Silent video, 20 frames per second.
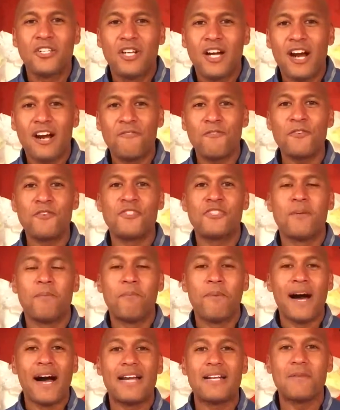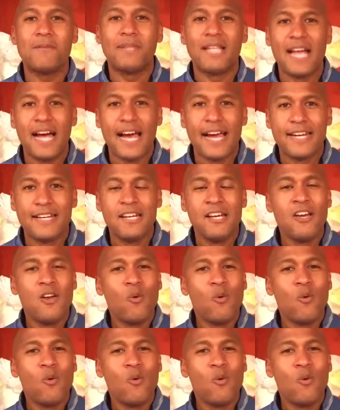covers the bottom line.